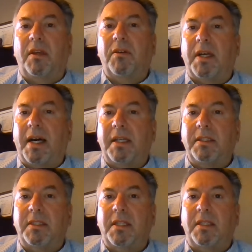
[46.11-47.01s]
their
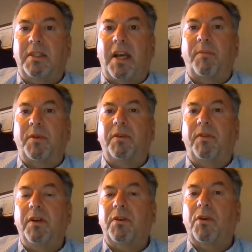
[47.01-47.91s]
guidance to the chapter,
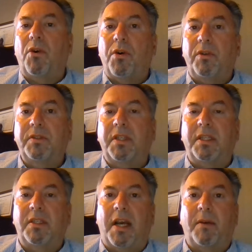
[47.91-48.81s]
their call to
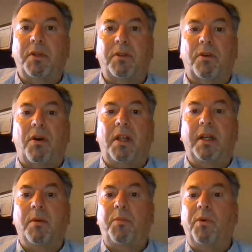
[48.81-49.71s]
the chapter to call
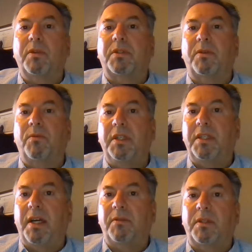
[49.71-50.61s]
airports to
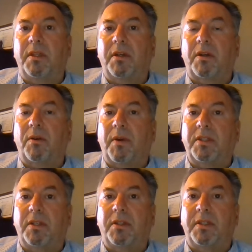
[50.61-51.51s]
reach out to their
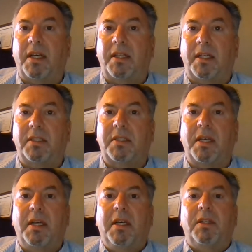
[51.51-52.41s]
congressional delegates